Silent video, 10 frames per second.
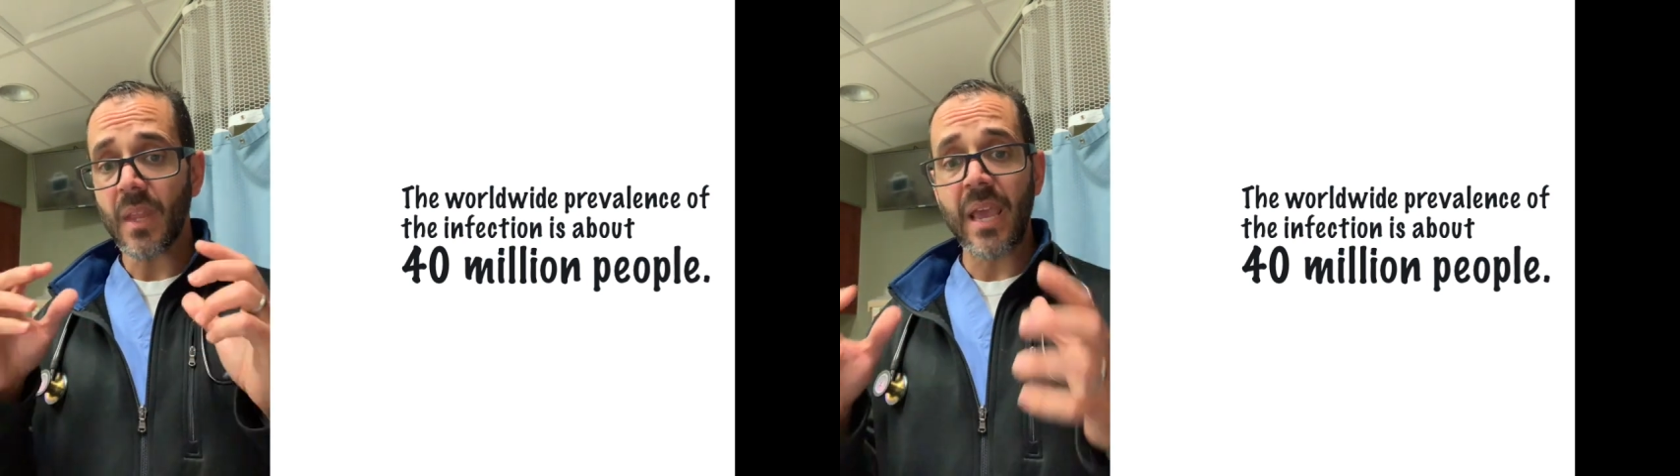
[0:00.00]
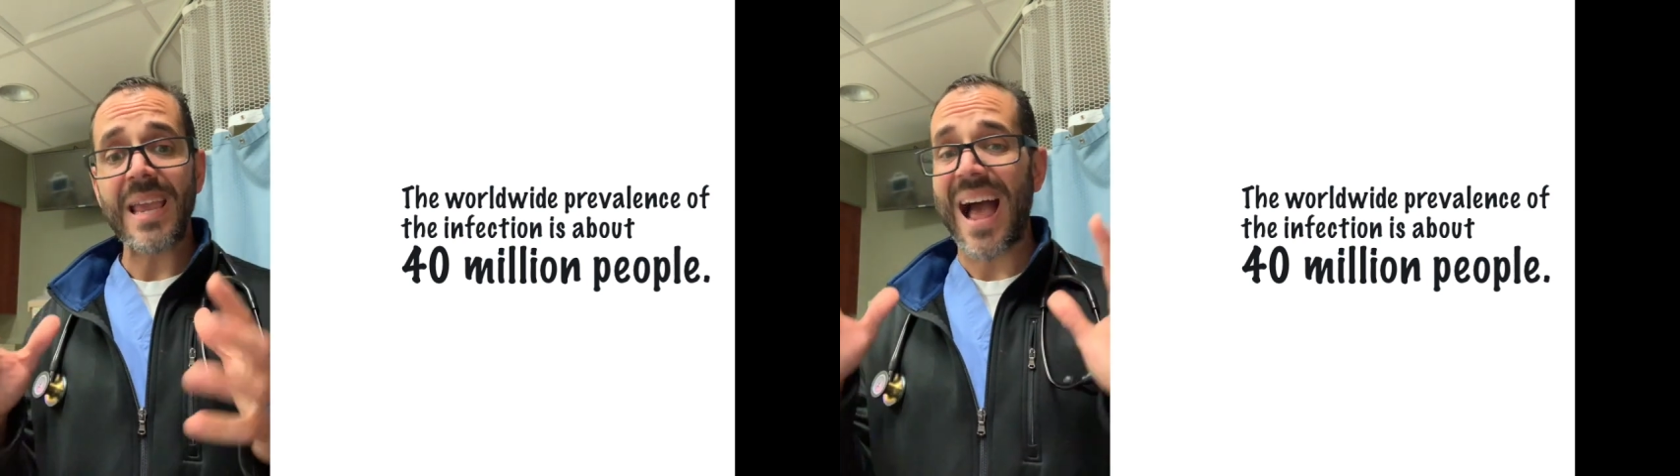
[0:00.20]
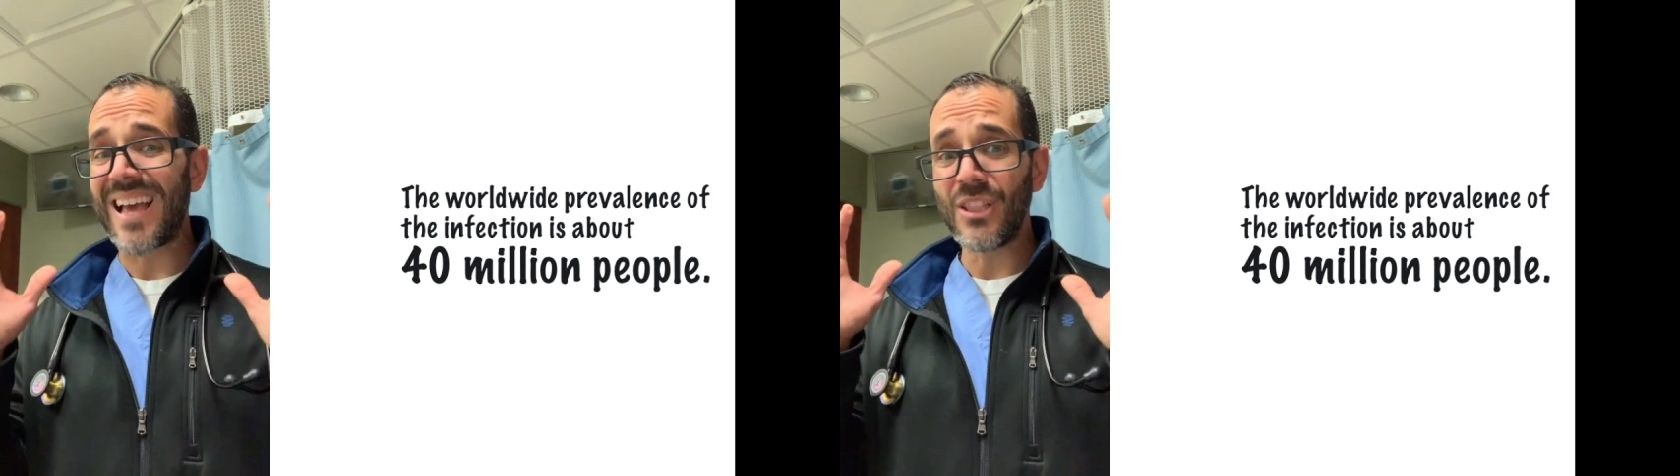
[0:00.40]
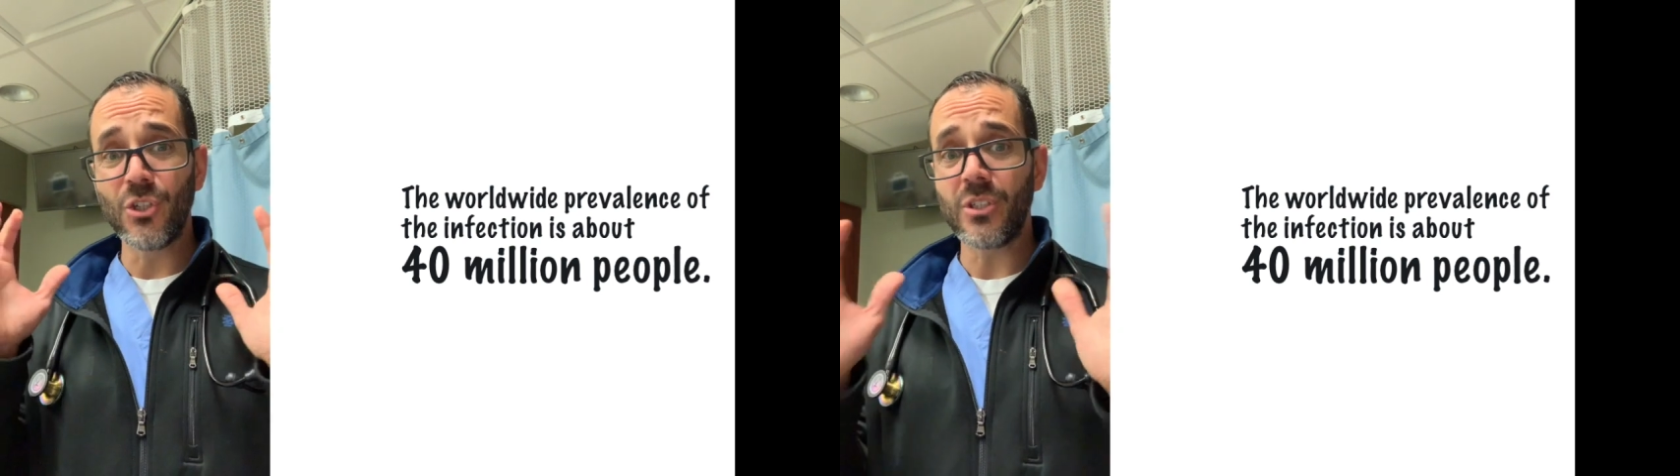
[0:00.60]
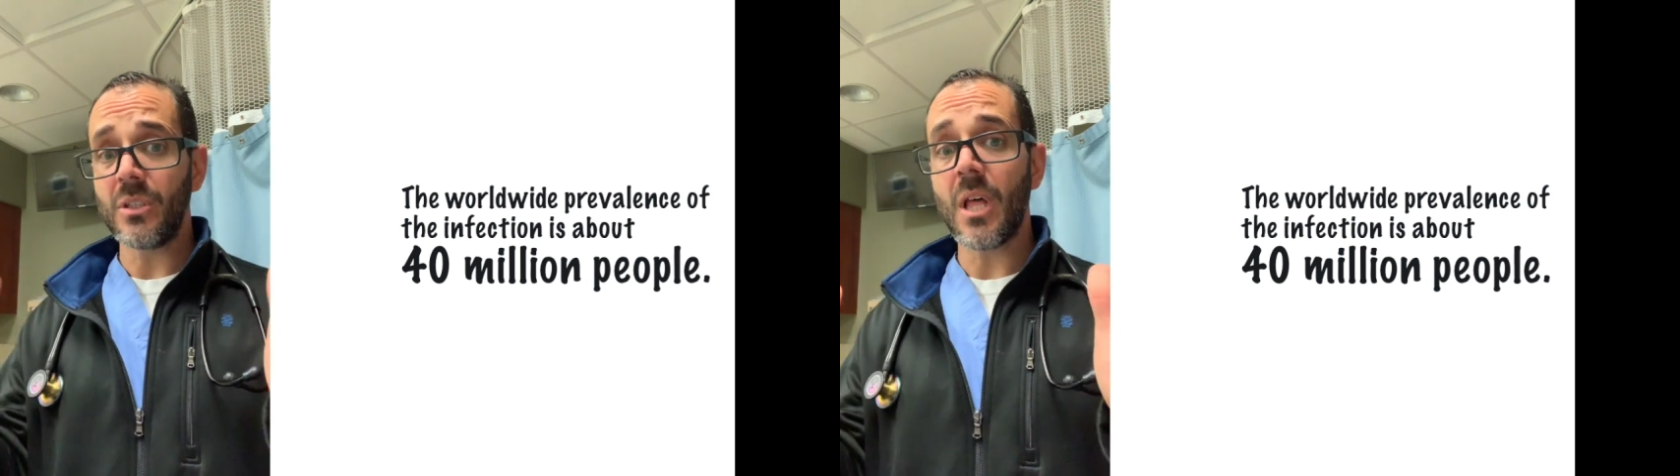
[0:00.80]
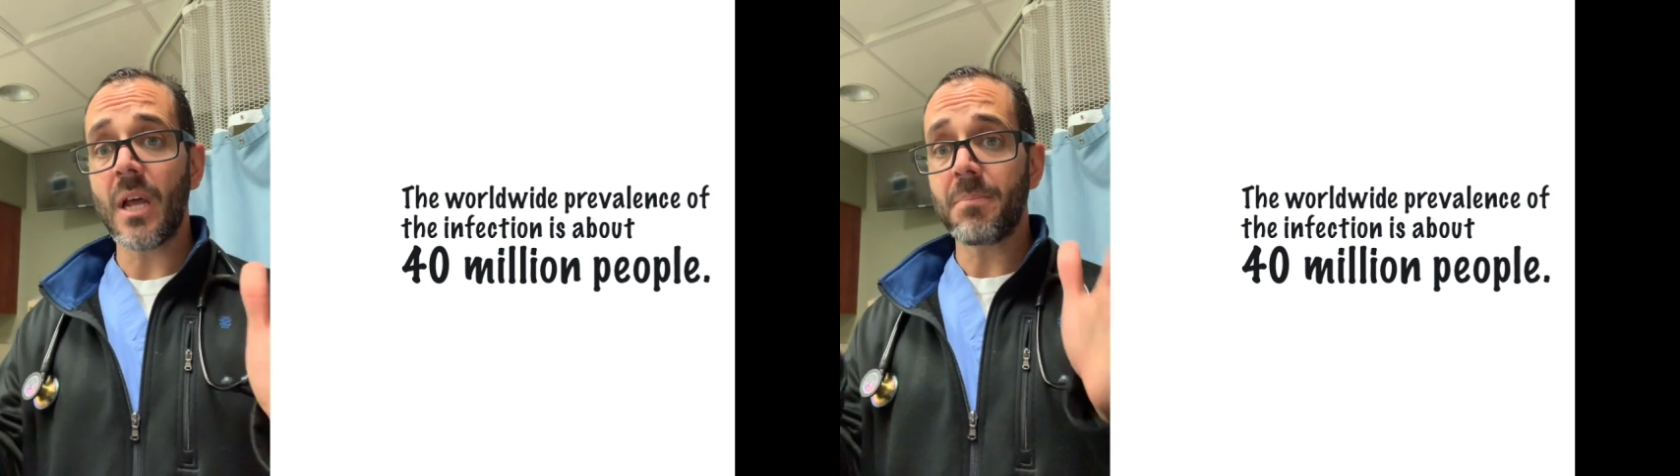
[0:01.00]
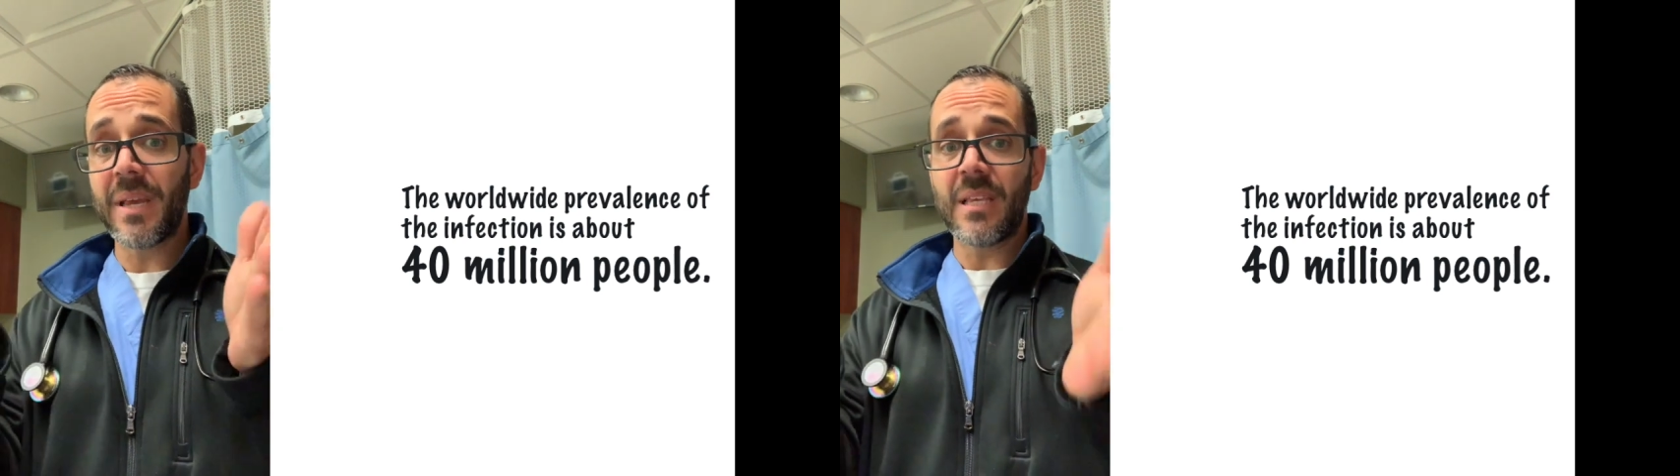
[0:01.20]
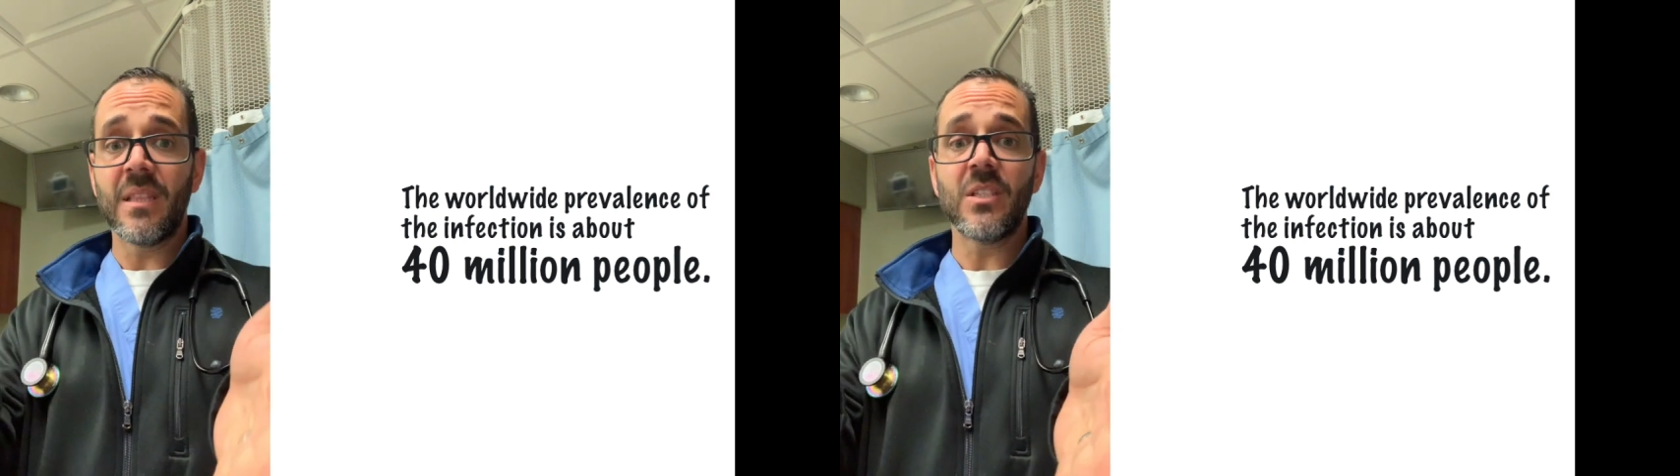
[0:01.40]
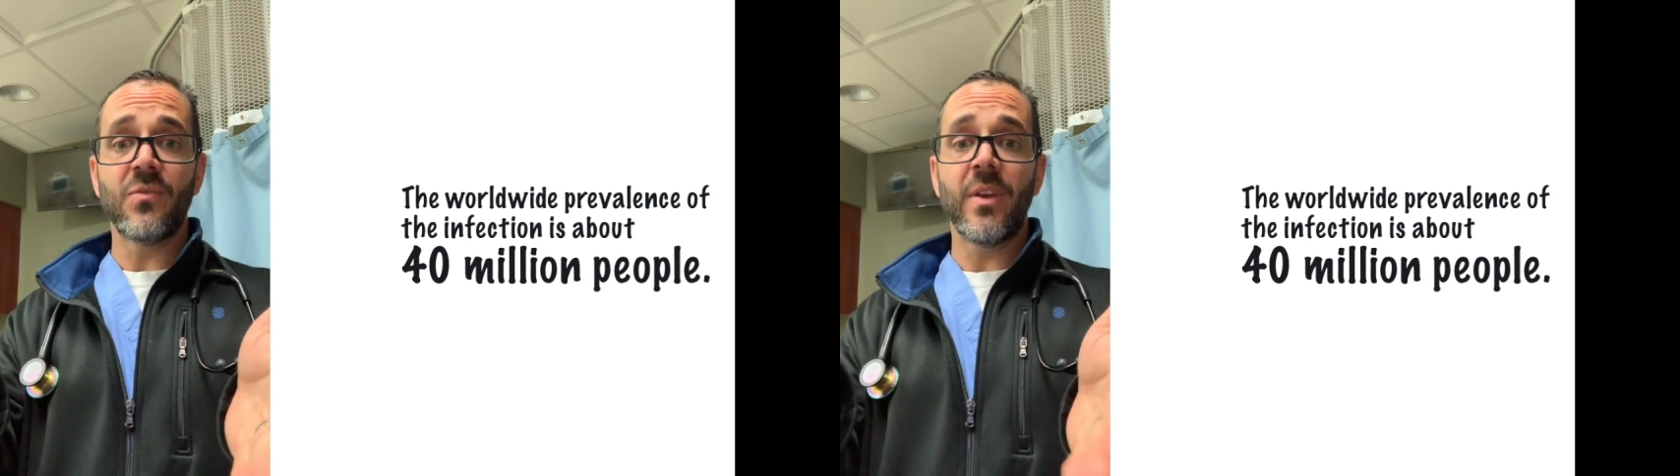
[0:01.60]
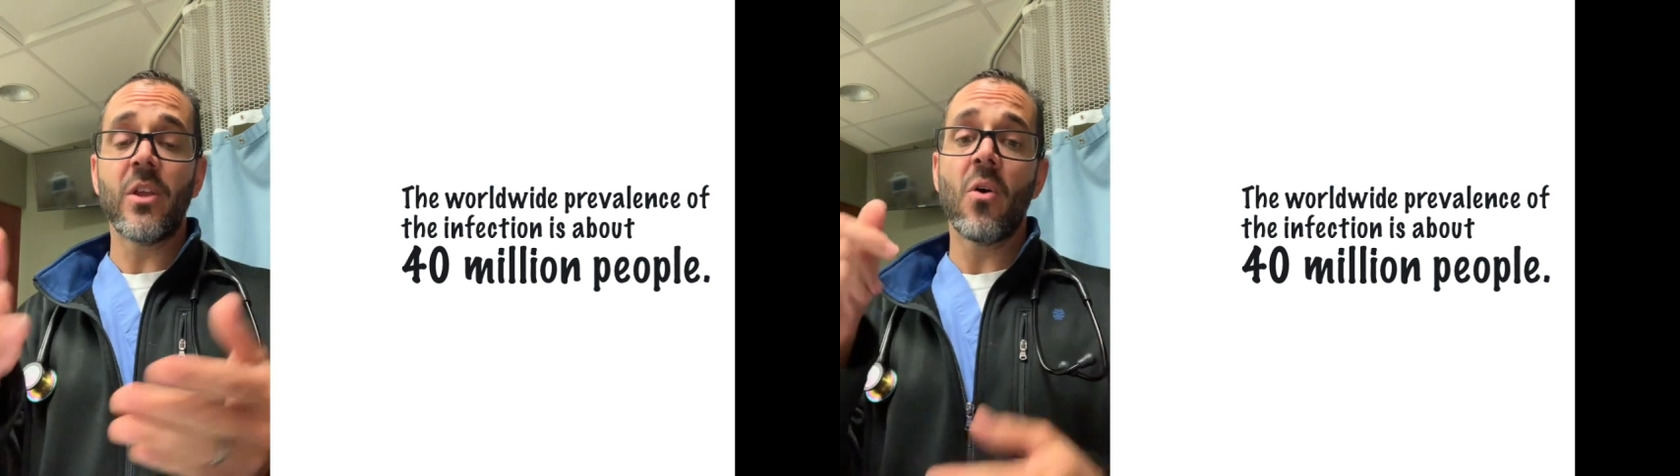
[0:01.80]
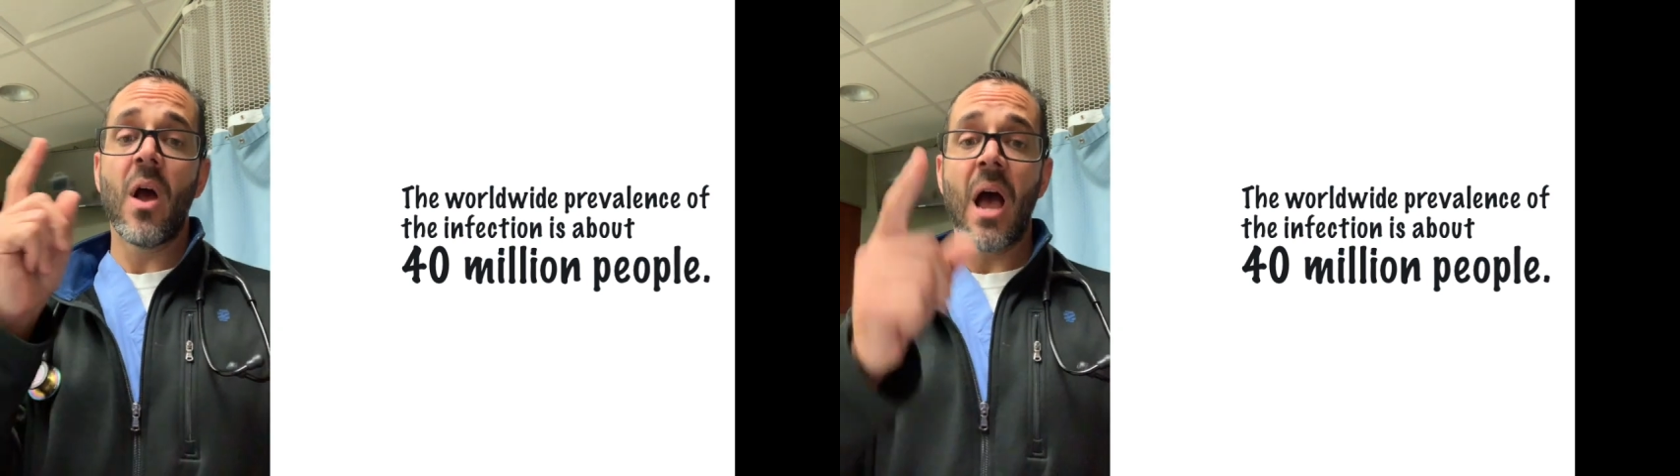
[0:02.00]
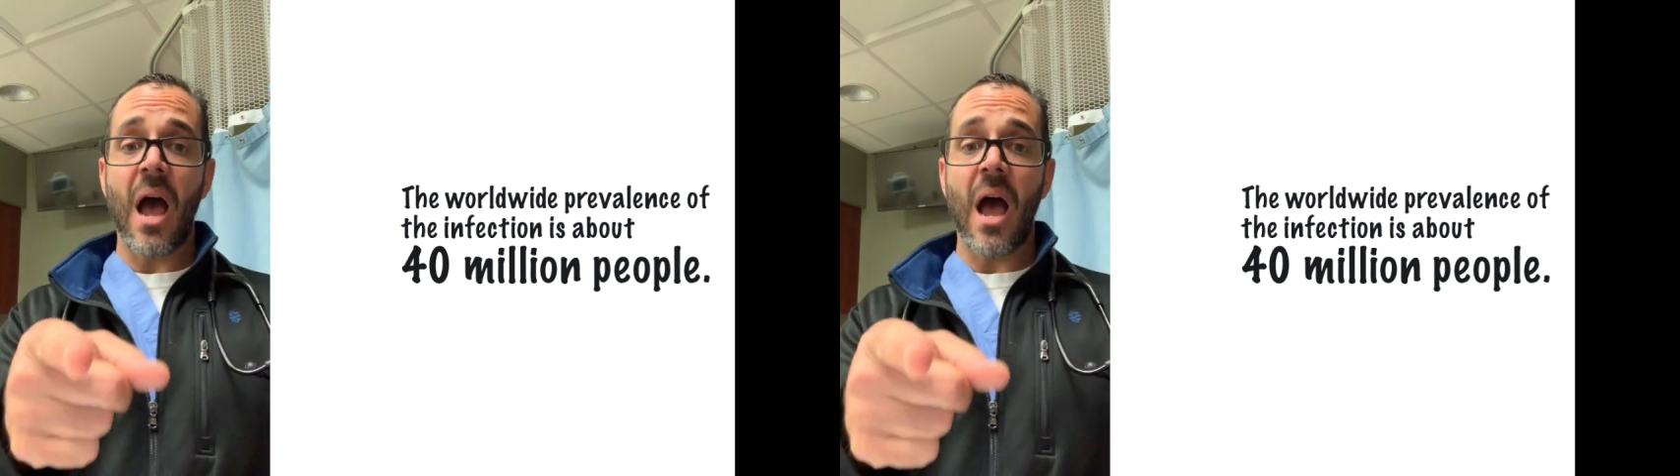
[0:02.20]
Hey, I learned a lot making this video.